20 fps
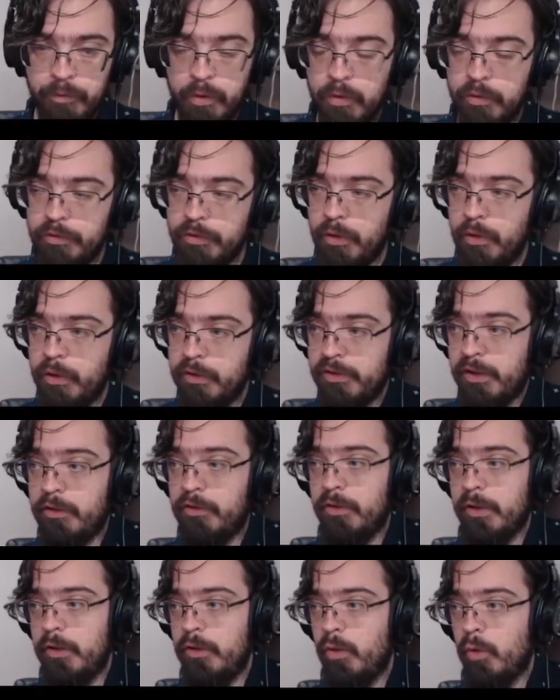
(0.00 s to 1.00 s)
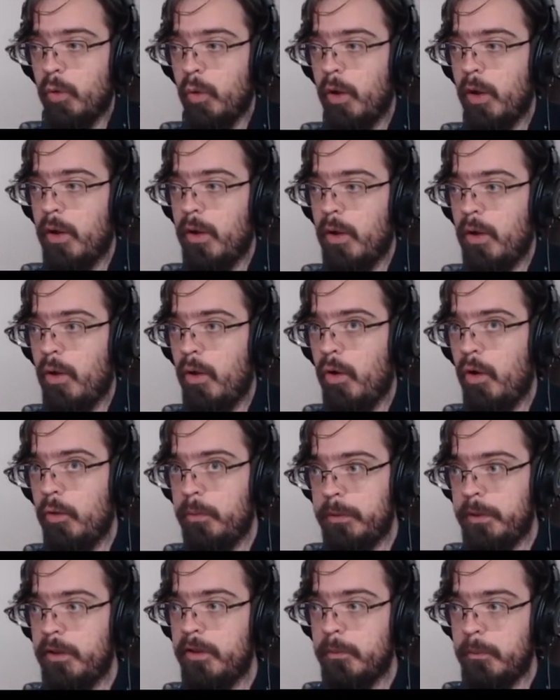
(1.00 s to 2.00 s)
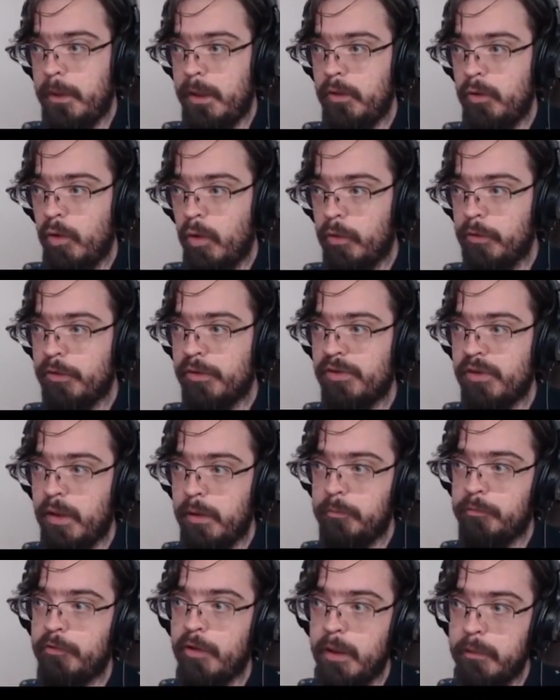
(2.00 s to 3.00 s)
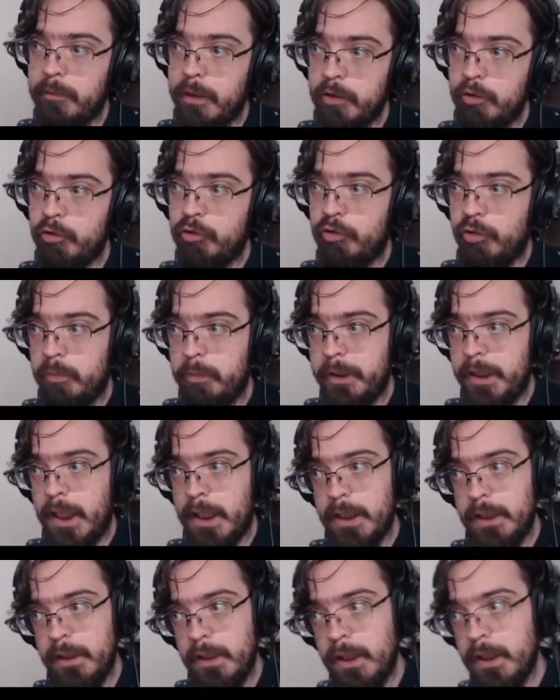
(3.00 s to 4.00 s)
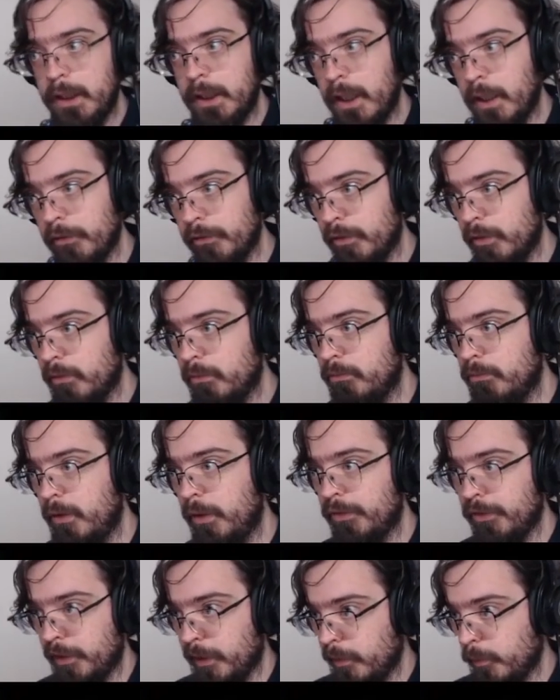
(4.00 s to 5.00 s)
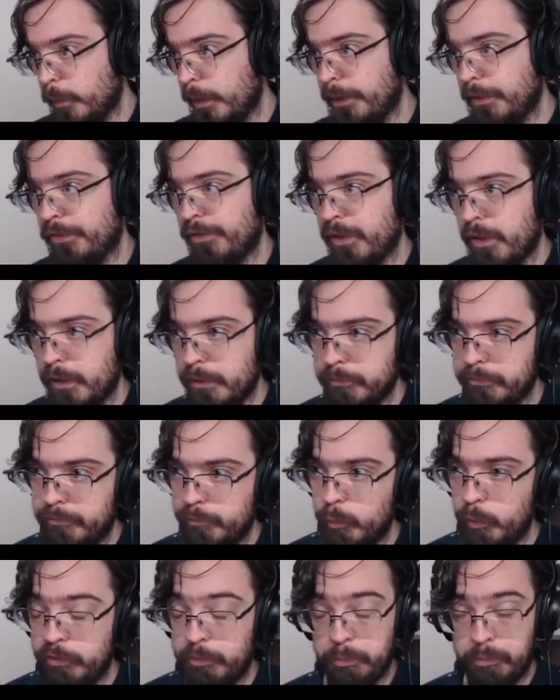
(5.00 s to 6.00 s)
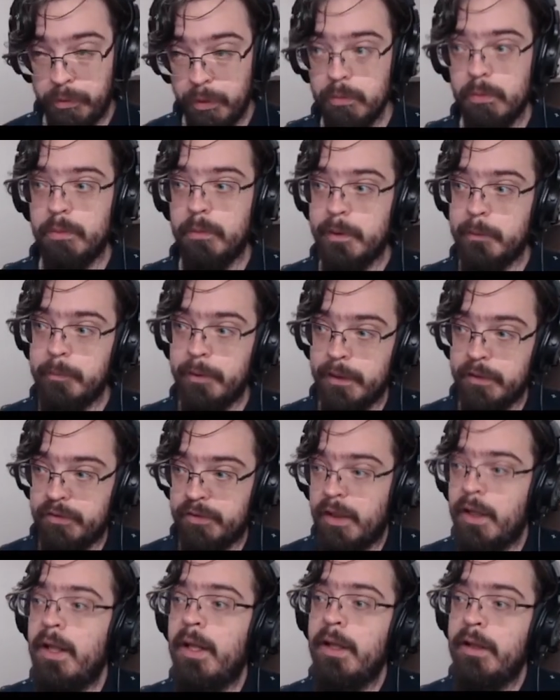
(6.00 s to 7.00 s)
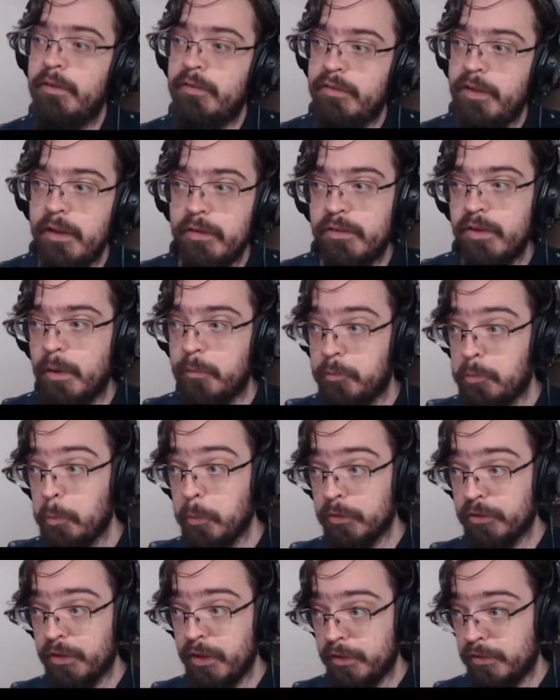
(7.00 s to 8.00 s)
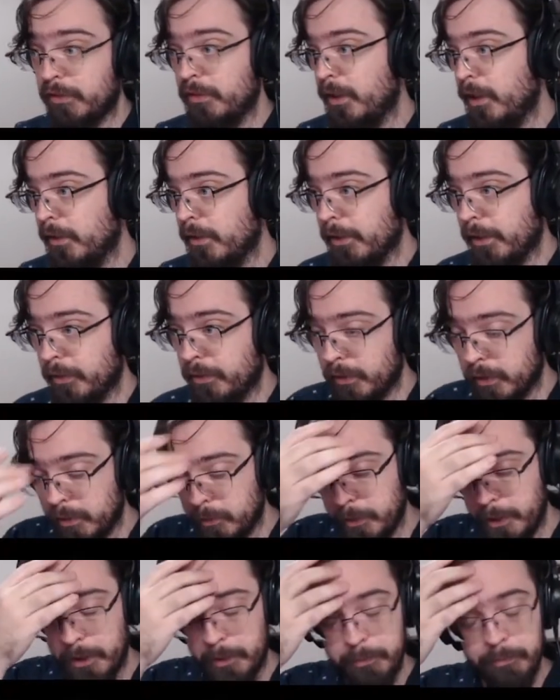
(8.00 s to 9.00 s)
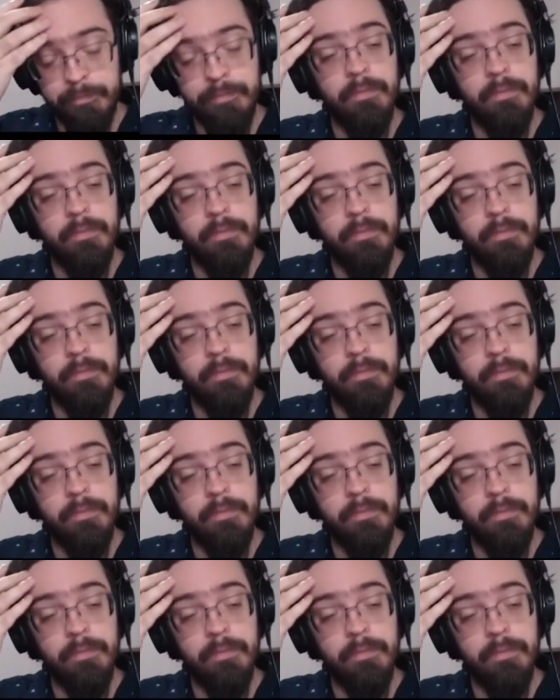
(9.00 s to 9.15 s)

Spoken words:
So essentially, you're opening the menu on the same frame that you should be getting the encounter, is another way to say it, which probably makes 10 times more sense now that I think about